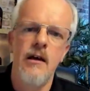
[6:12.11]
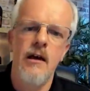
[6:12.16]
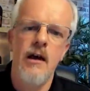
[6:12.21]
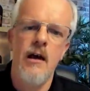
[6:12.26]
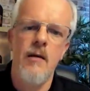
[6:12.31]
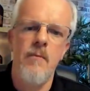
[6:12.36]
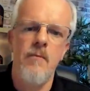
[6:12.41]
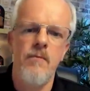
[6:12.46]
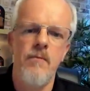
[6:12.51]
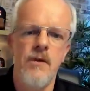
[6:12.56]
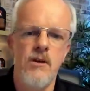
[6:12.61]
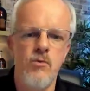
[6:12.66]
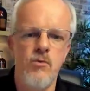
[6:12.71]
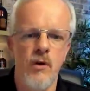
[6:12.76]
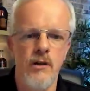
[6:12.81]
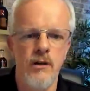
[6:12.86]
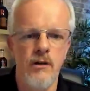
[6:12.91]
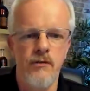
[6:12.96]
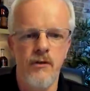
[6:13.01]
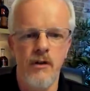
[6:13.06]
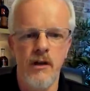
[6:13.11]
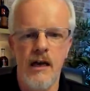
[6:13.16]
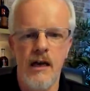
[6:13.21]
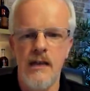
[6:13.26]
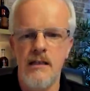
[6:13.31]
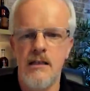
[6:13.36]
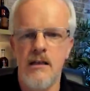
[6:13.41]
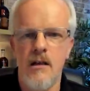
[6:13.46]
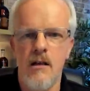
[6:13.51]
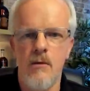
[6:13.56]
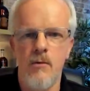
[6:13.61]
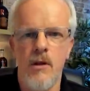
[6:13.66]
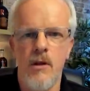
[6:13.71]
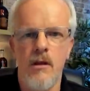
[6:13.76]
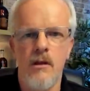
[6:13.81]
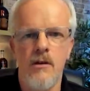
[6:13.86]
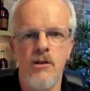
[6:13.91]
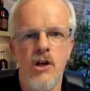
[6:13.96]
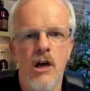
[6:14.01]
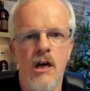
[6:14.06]
It's wonderful to get together with
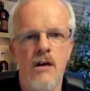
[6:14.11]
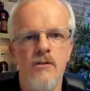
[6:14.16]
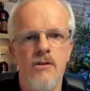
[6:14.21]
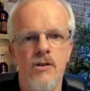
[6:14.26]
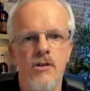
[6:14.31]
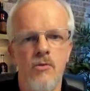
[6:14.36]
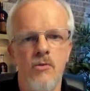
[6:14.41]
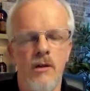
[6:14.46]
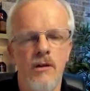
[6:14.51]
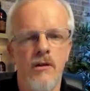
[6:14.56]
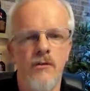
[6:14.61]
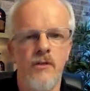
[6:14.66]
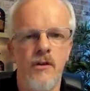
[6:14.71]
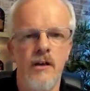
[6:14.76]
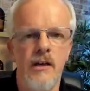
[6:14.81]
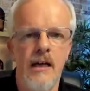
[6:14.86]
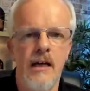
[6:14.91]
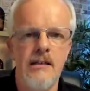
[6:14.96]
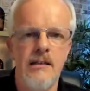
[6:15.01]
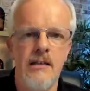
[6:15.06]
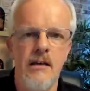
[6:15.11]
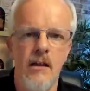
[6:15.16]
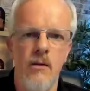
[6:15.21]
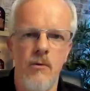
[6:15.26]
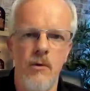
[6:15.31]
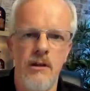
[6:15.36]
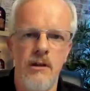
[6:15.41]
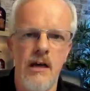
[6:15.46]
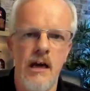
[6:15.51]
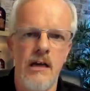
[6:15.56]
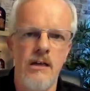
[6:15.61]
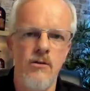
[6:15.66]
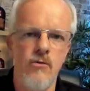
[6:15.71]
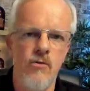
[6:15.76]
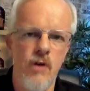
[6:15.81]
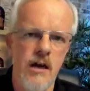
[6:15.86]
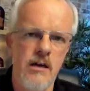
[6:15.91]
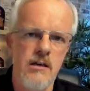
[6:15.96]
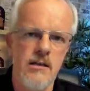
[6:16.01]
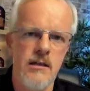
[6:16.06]
other channels. It's wonderful to get together with Daniel
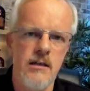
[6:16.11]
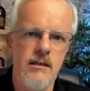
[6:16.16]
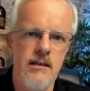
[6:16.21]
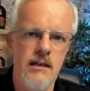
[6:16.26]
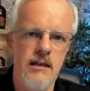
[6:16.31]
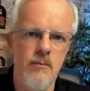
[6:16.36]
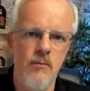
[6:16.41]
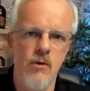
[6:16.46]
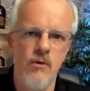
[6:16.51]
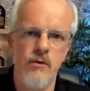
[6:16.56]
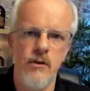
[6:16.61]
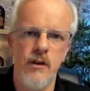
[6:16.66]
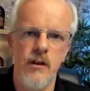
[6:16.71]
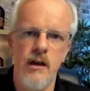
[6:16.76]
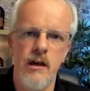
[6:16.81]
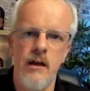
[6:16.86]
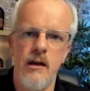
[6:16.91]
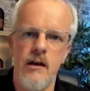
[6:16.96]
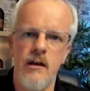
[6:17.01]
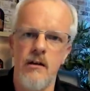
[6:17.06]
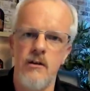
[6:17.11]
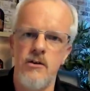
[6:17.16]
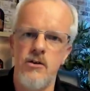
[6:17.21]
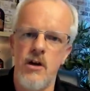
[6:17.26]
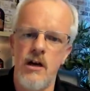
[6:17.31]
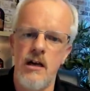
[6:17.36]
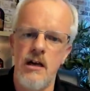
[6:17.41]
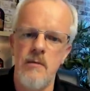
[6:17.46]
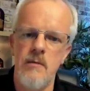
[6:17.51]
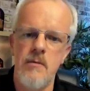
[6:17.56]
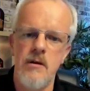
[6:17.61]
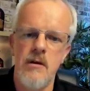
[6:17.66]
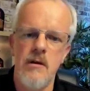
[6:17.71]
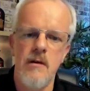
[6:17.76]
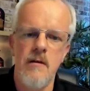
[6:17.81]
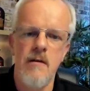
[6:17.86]
Rex and the team over there at the Tribe.